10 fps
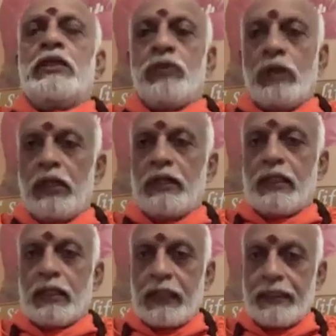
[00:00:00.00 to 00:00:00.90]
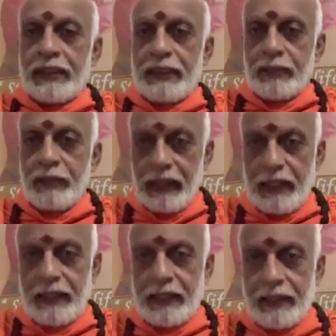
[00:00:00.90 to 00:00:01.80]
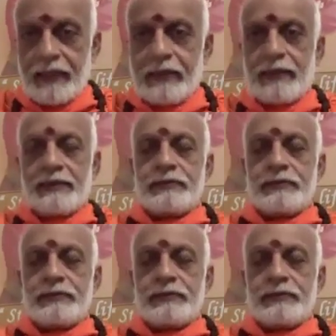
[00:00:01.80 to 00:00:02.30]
you learn the content behind it,